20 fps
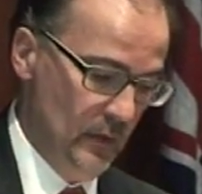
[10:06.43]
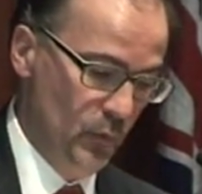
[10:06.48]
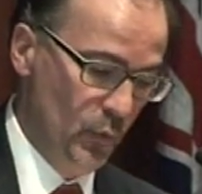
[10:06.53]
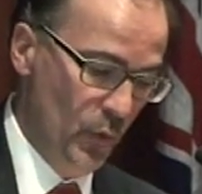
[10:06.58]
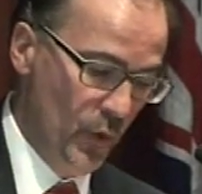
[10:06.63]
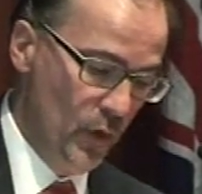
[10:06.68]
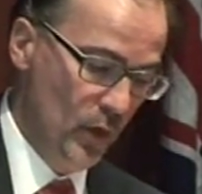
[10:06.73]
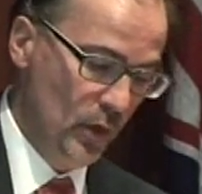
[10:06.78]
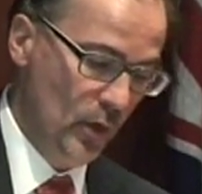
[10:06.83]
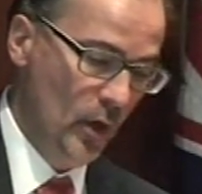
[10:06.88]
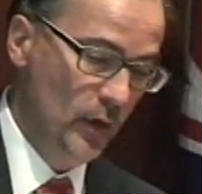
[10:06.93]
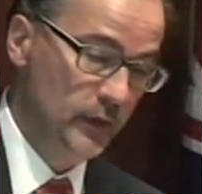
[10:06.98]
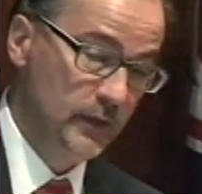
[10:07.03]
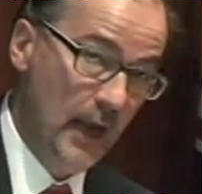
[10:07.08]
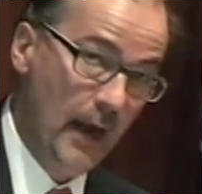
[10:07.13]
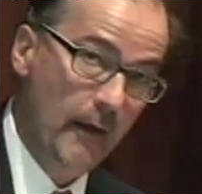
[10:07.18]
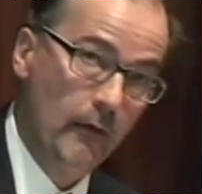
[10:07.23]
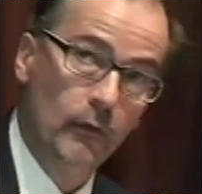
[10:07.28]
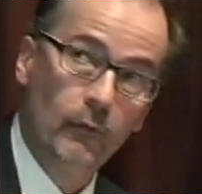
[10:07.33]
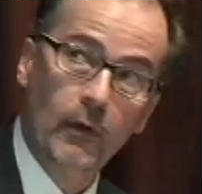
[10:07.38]
work on
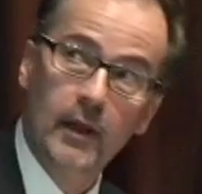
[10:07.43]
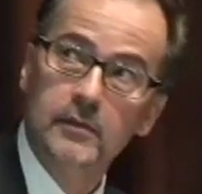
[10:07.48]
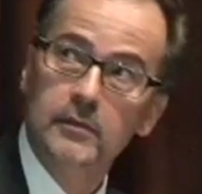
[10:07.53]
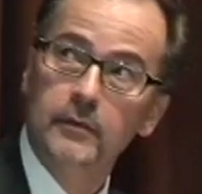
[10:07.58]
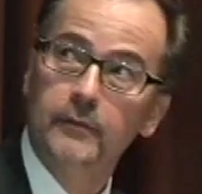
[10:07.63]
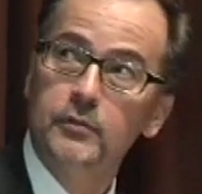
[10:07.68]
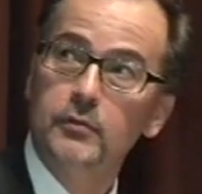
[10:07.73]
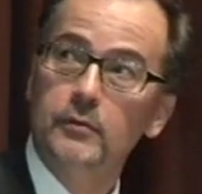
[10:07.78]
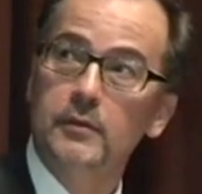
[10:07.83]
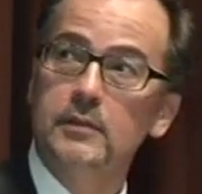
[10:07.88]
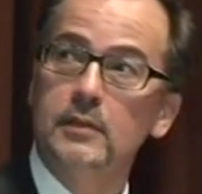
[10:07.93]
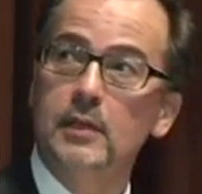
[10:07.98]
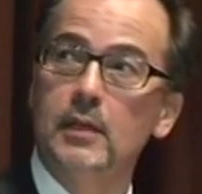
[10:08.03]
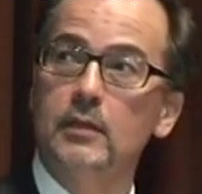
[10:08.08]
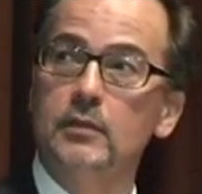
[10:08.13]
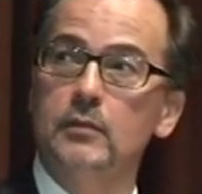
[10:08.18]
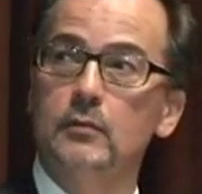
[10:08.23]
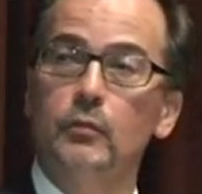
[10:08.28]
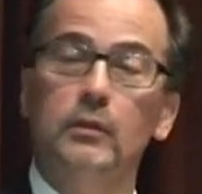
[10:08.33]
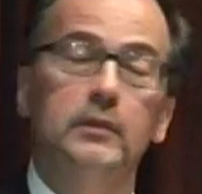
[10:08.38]
direct grounds of
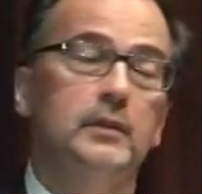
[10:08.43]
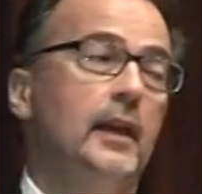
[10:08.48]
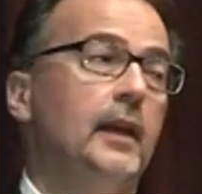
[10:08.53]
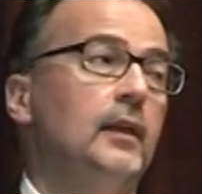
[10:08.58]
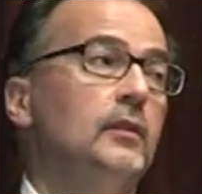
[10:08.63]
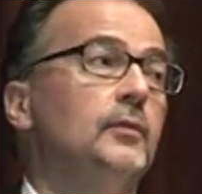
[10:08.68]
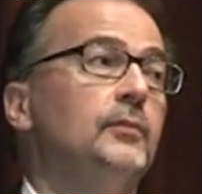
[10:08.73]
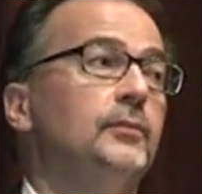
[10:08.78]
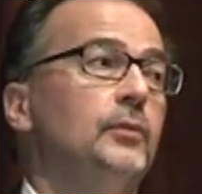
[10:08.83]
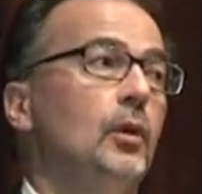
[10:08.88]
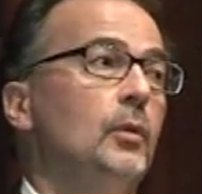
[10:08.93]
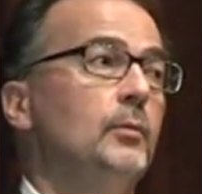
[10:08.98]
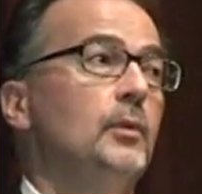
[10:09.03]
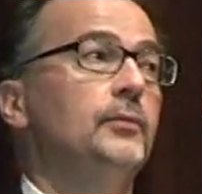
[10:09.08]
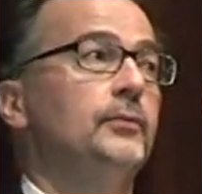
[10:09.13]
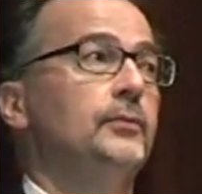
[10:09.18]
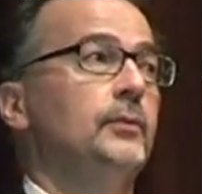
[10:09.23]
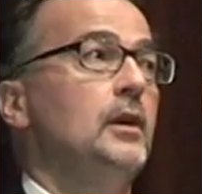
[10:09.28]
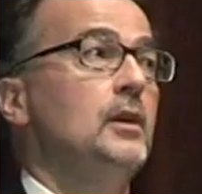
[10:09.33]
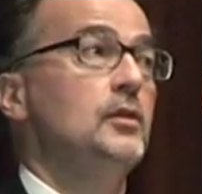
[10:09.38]
jurisdiction will take the form
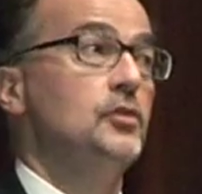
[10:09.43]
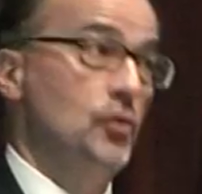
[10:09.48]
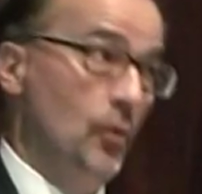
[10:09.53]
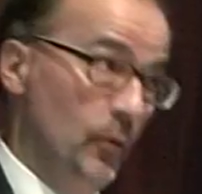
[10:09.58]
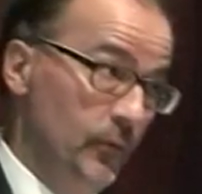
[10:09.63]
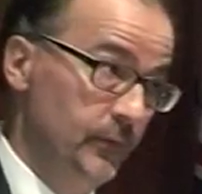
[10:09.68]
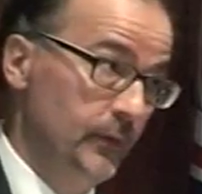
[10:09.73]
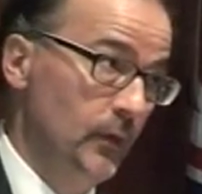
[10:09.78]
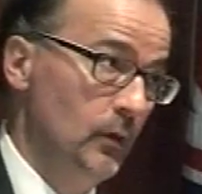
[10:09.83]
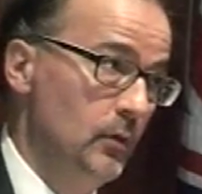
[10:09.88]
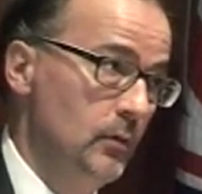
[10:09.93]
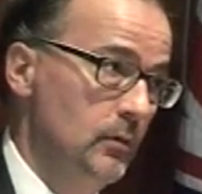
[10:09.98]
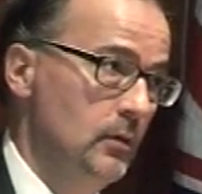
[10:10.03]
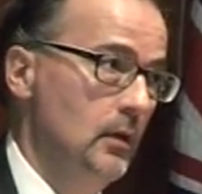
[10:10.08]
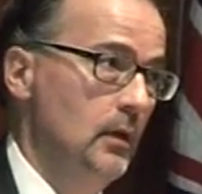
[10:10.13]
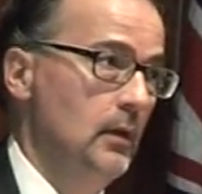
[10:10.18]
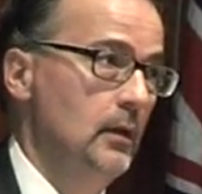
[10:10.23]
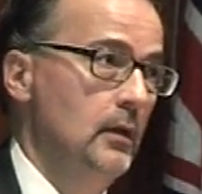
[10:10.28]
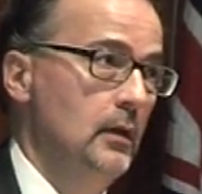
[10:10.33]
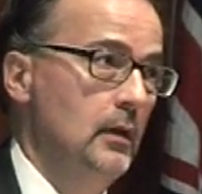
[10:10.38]
of soft law
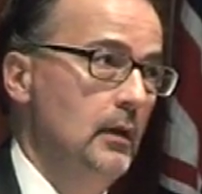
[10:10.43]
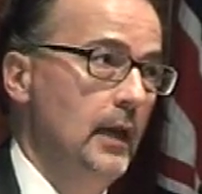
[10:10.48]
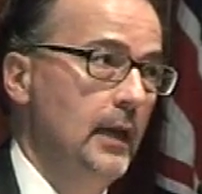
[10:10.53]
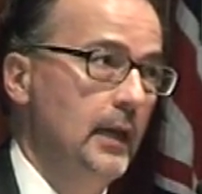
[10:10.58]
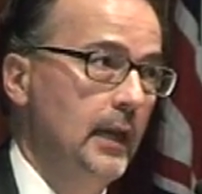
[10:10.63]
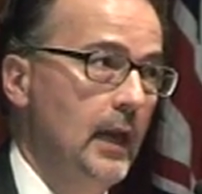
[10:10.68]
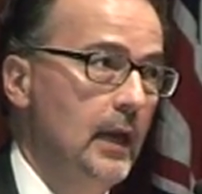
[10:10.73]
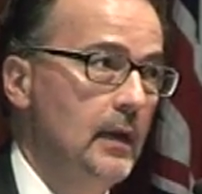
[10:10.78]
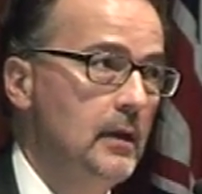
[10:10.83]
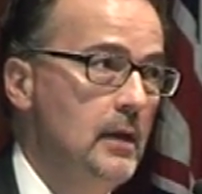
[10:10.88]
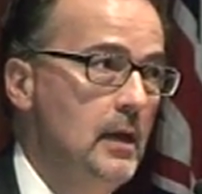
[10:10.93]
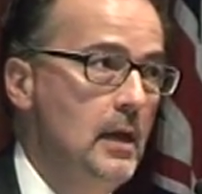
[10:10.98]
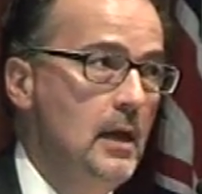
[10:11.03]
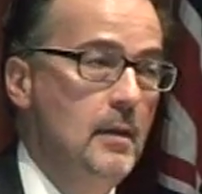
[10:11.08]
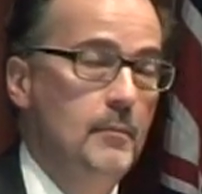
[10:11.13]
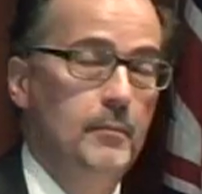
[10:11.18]
again,